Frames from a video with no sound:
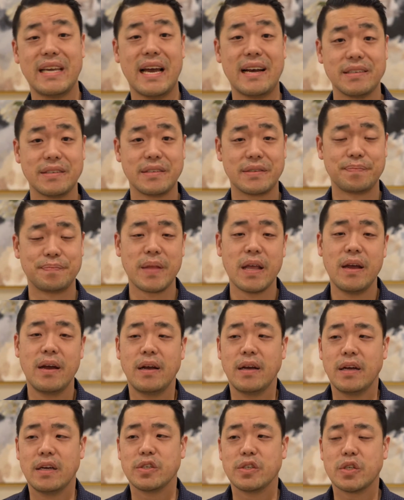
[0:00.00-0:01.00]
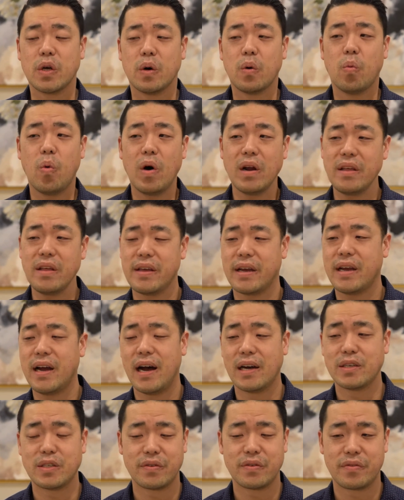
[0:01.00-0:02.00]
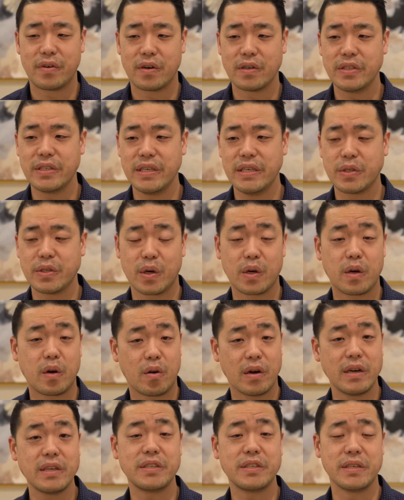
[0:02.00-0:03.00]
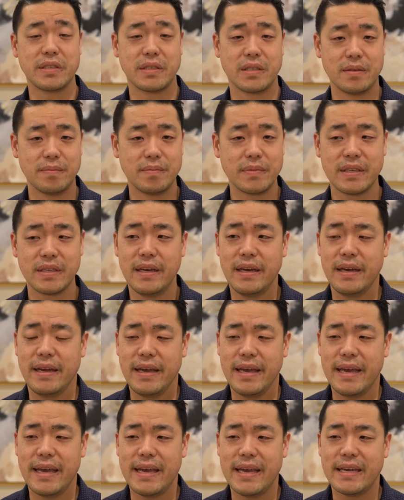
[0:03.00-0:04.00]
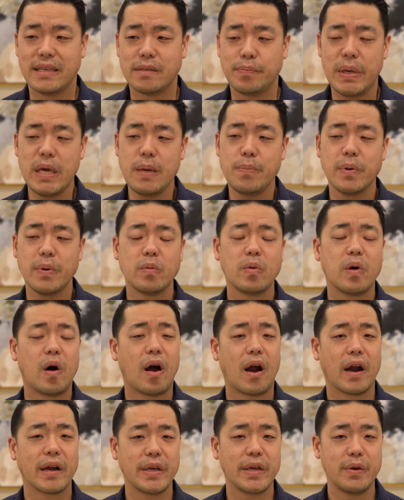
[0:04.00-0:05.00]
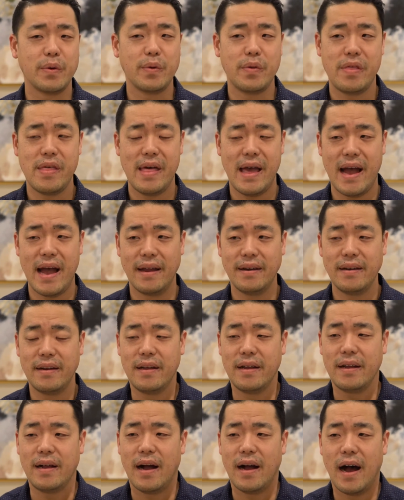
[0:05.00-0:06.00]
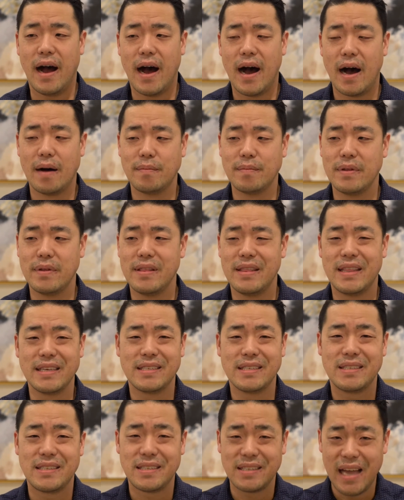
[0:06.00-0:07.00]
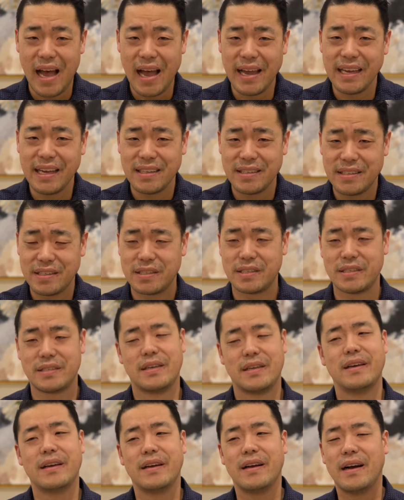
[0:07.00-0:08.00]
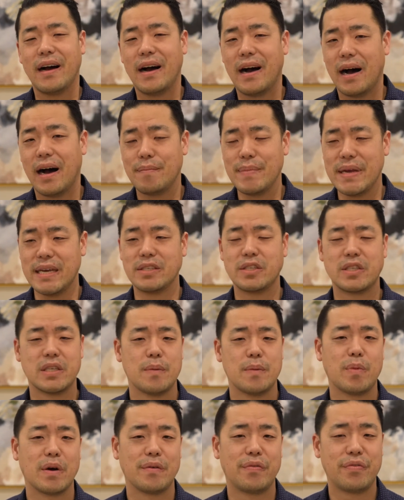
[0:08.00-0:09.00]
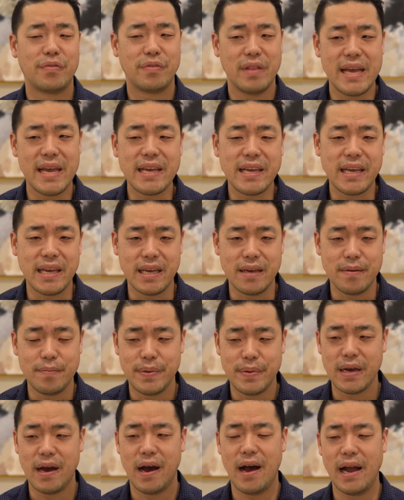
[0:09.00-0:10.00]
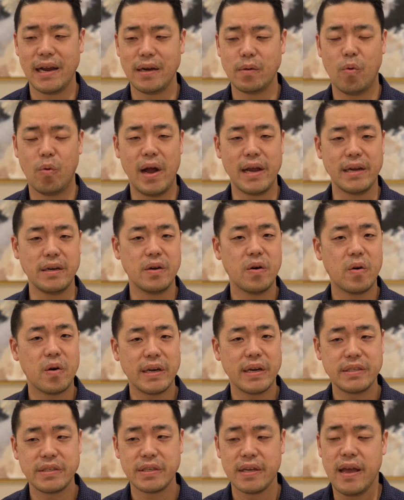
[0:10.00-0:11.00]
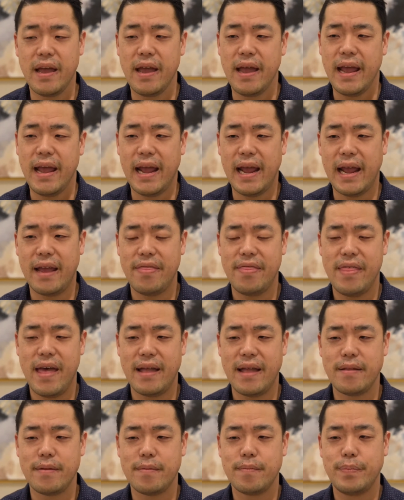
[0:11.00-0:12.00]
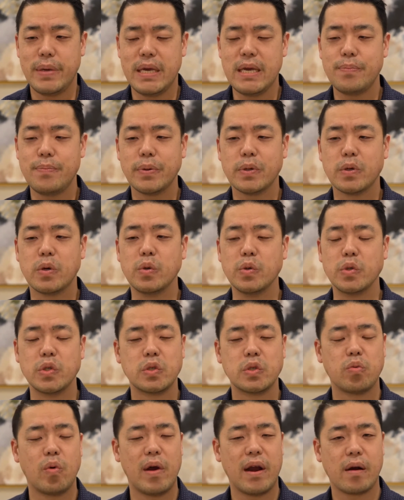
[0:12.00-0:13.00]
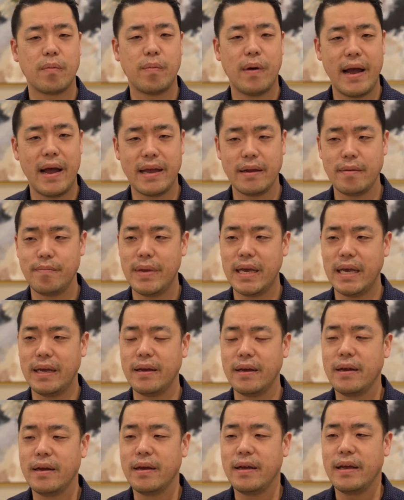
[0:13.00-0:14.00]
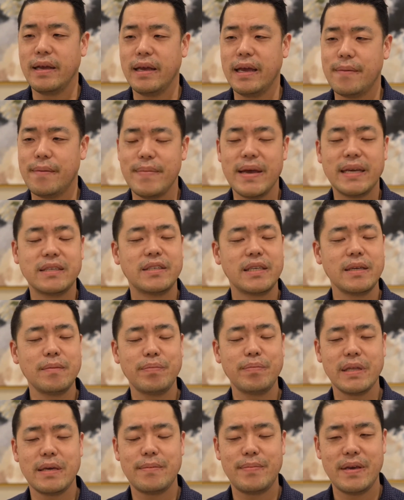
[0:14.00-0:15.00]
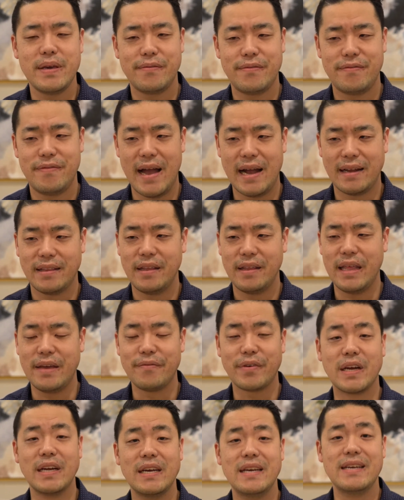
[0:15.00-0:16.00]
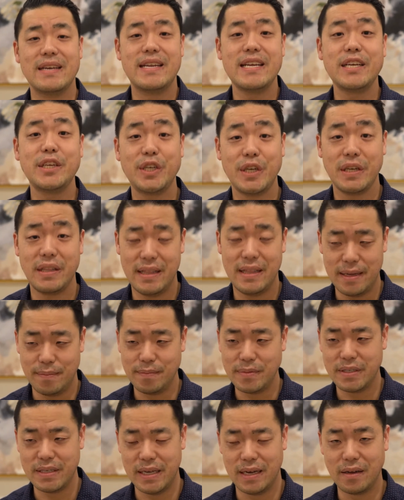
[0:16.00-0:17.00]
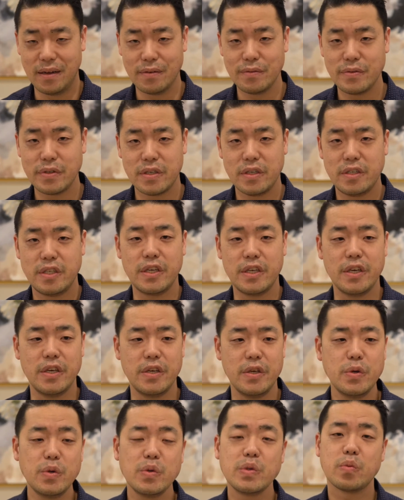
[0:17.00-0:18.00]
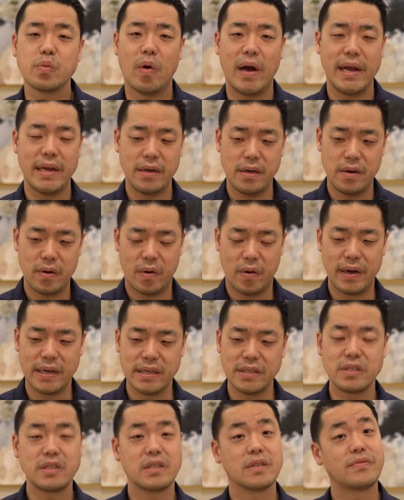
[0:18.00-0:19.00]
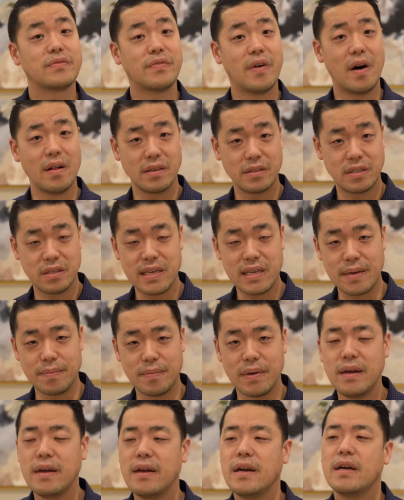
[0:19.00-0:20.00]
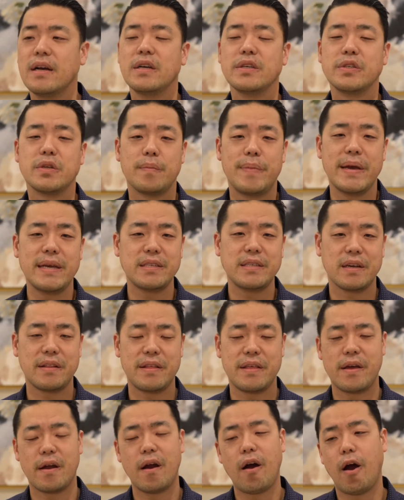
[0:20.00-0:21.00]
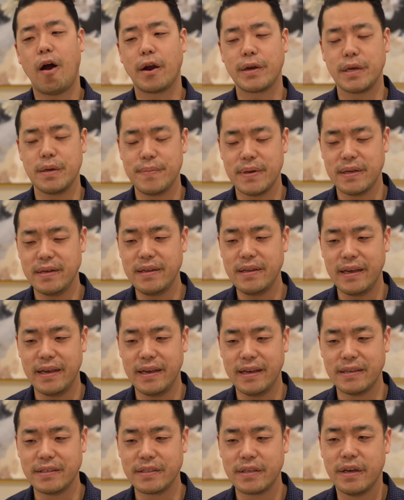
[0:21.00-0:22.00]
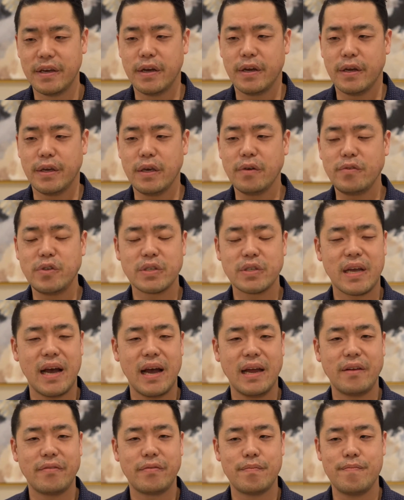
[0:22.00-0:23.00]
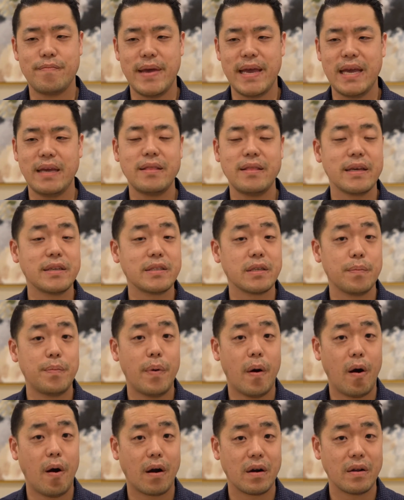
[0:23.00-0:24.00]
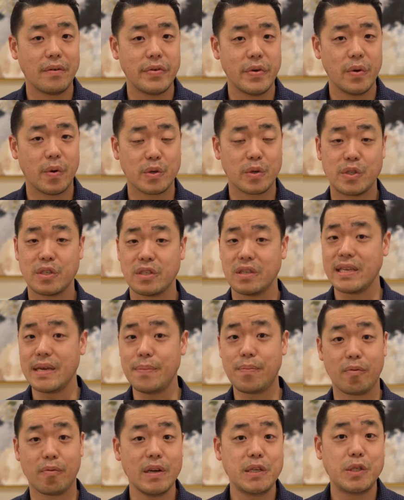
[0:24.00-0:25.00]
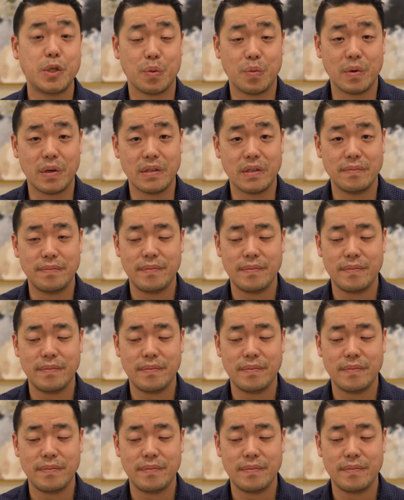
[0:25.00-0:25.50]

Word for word: yes. So, one of the controversies or criticisms is people will argue that um, the science um, is somewhat flaky behind white noise, and that people who swear by it may it may simply be a fact that they've conditioned themselves to use white noise to fall asleep. So basically, their argument is you've just kind of made this a part of your sleep ritual.